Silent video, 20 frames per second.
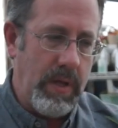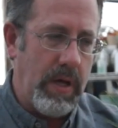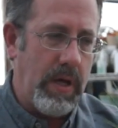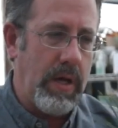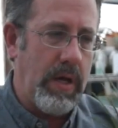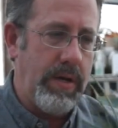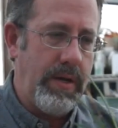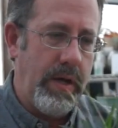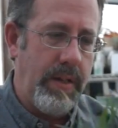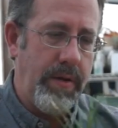
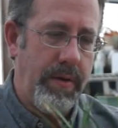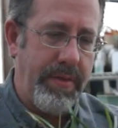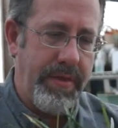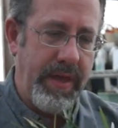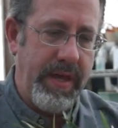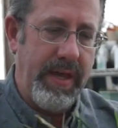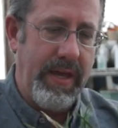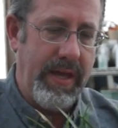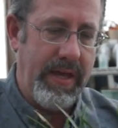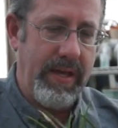Another
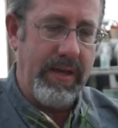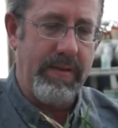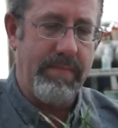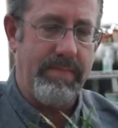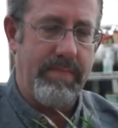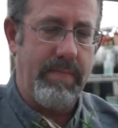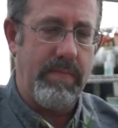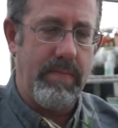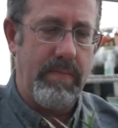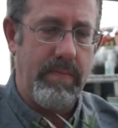thing,
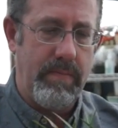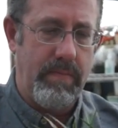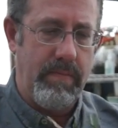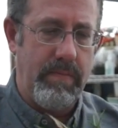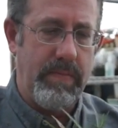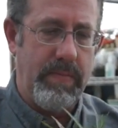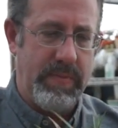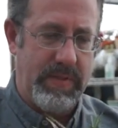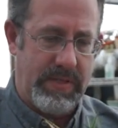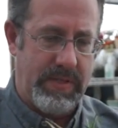
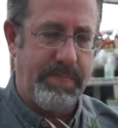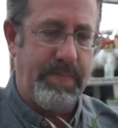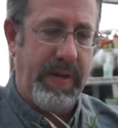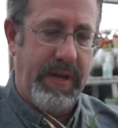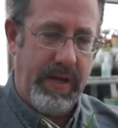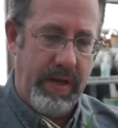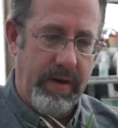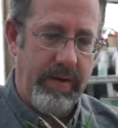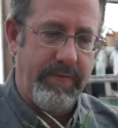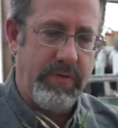
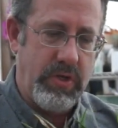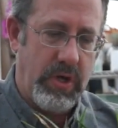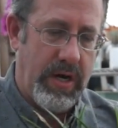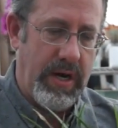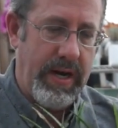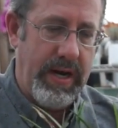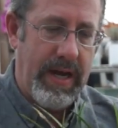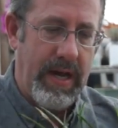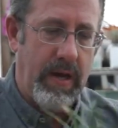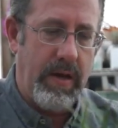speaking of
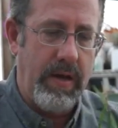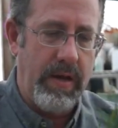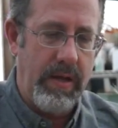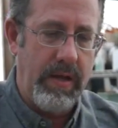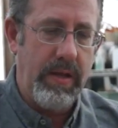drying out,